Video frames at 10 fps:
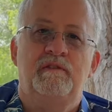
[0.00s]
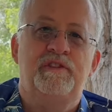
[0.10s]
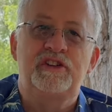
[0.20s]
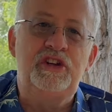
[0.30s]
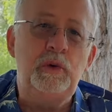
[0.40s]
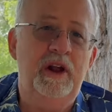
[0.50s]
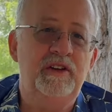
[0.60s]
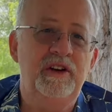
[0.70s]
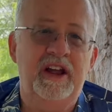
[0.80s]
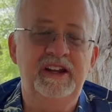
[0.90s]
For
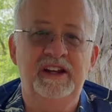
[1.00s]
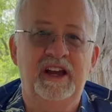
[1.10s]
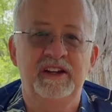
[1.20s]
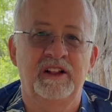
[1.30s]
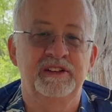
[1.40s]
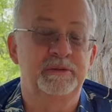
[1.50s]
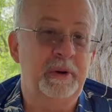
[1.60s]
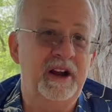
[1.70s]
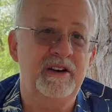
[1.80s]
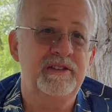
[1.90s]
$299 a
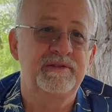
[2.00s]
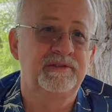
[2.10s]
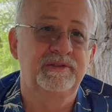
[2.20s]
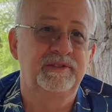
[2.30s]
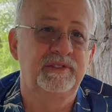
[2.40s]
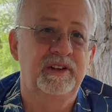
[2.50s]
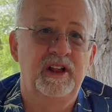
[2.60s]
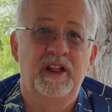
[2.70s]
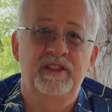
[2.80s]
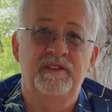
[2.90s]
pair,
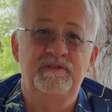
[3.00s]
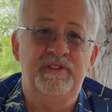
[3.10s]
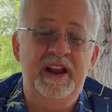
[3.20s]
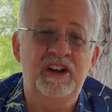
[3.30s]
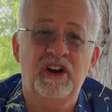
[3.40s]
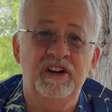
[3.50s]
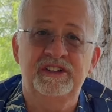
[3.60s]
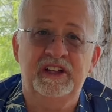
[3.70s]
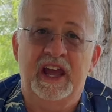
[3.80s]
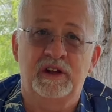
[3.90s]
The Vanguard
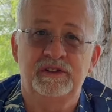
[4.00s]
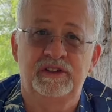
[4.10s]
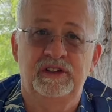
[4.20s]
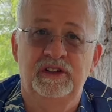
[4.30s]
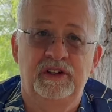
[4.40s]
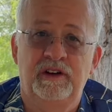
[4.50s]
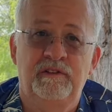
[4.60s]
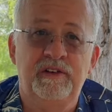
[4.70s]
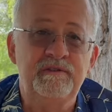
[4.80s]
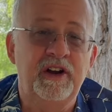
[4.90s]
Scouts
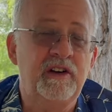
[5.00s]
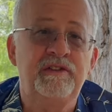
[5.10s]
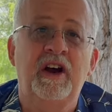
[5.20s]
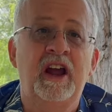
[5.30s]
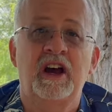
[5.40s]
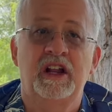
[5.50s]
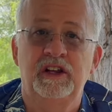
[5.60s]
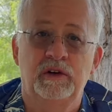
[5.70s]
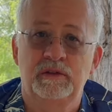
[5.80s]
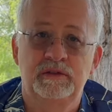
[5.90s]
from Vera-Fi
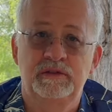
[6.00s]
Audio